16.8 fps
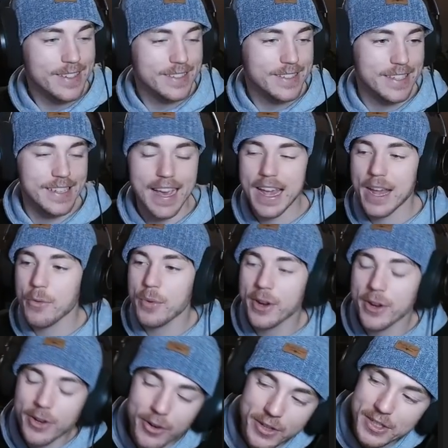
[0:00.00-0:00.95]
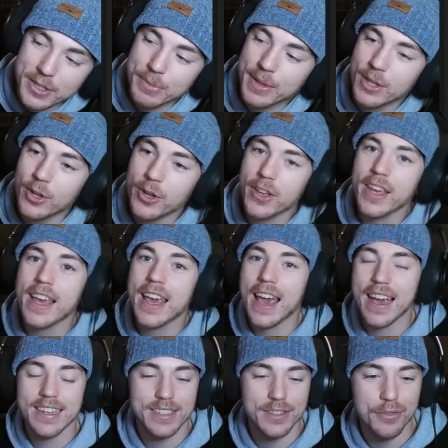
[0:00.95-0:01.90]
Today we are going to be looking
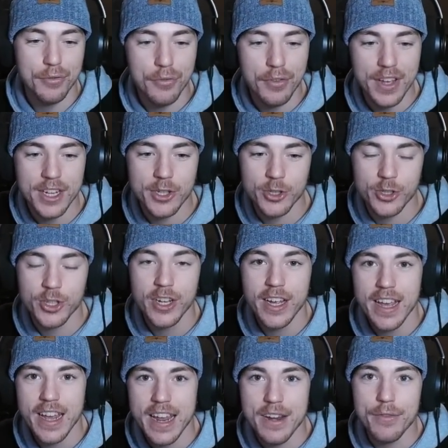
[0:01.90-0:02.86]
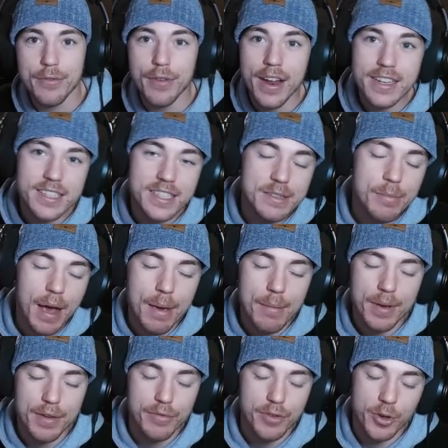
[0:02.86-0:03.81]
at fish invented by
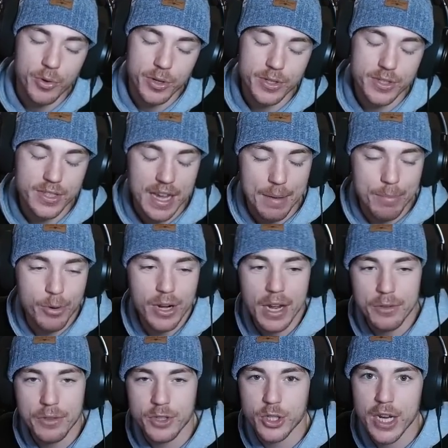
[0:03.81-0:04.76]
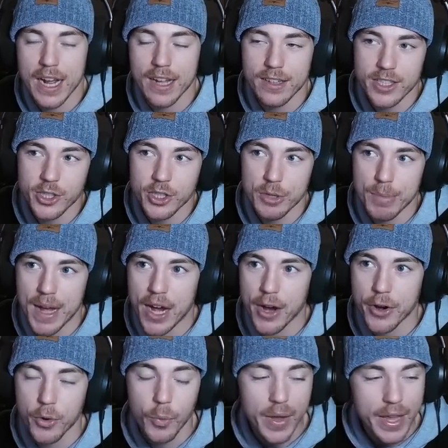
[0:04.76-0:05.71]
my viewers. I put out the challenge
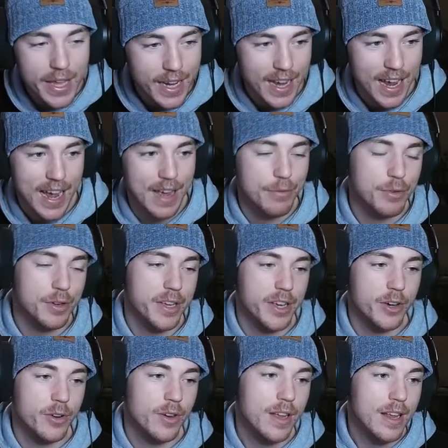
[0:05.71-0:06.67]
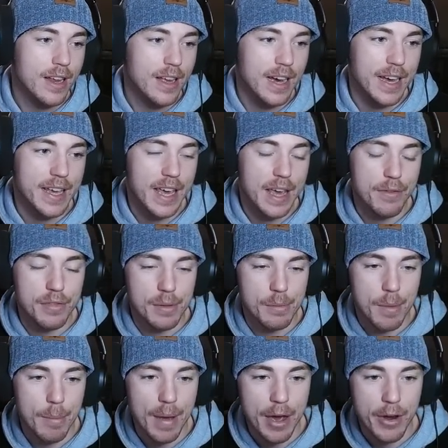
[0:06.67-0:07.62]
about a week and a half ago. I gave them
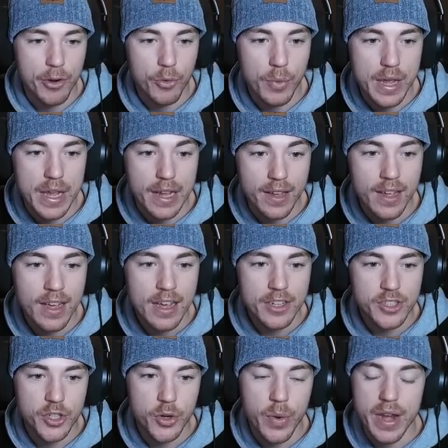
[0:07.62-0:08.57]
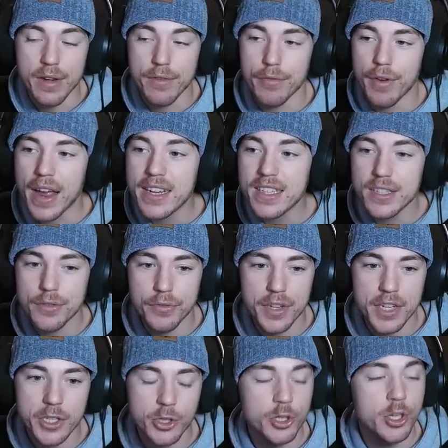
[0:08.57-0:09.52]
about a week to invent a
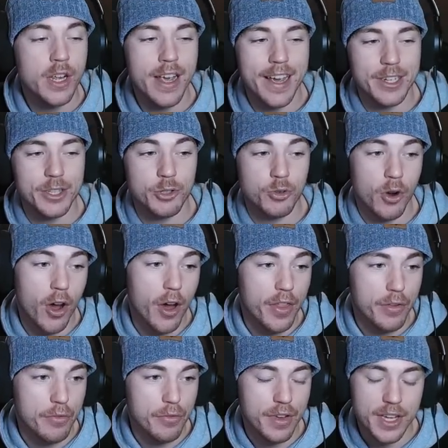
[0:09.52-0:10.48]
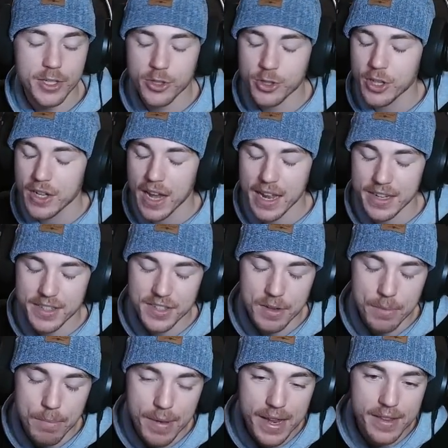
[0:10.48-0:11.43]
fish and draw the fish and
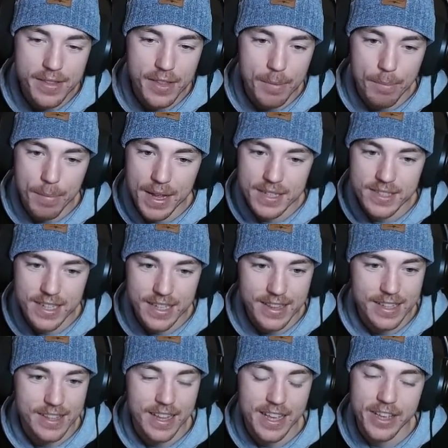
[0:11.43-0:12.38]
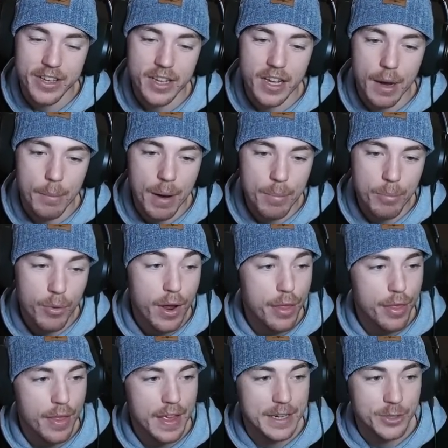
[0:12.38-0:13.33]
submit the best thing that they could come up
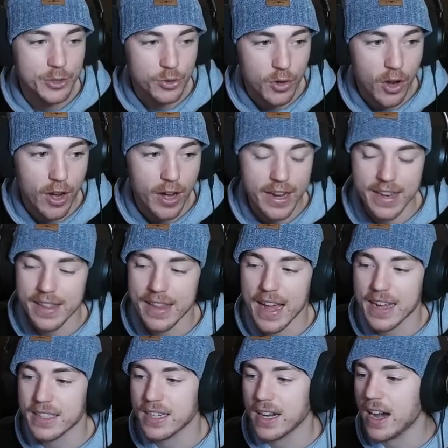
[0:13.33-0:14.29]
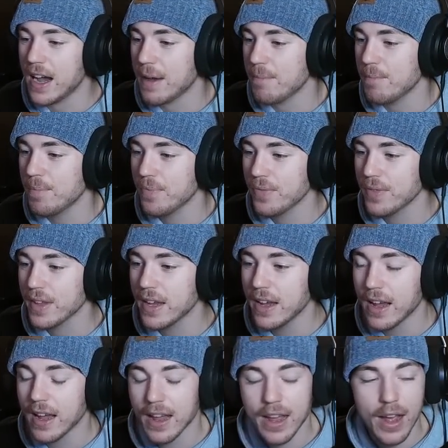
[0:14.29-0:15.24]
with and draw in that time.
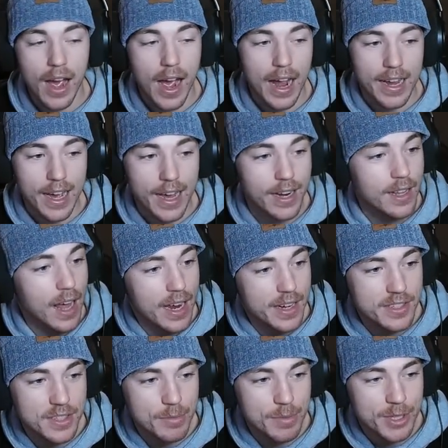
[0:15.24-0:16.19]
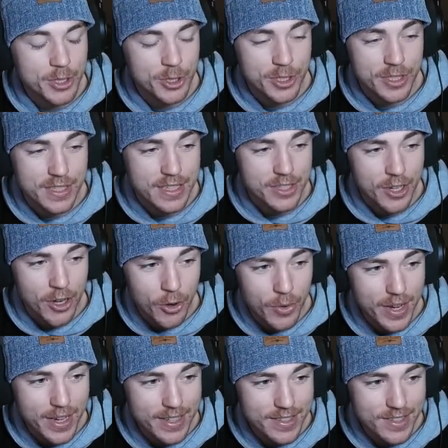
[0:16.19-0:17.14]
I got a lot of submissions as
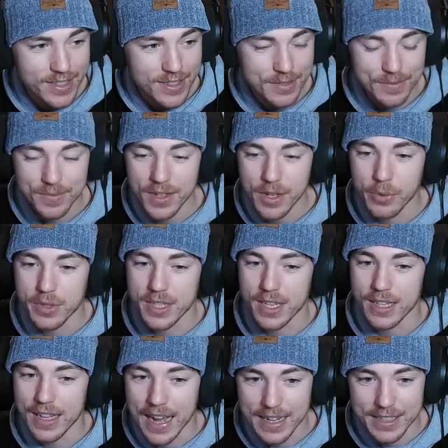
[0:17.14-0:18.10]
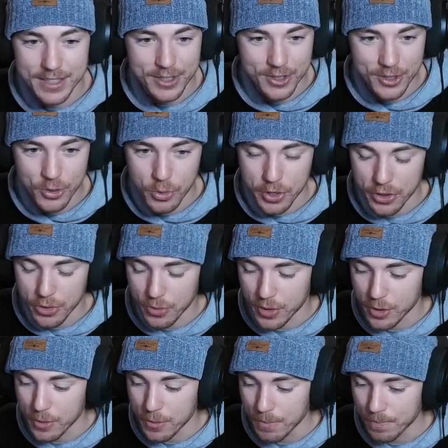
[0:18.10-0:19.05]
always. It was a lot to sort
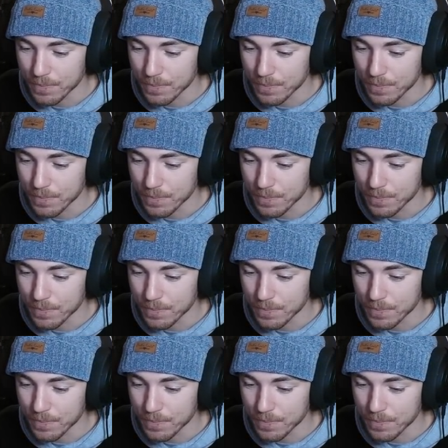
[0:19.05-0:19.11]
through.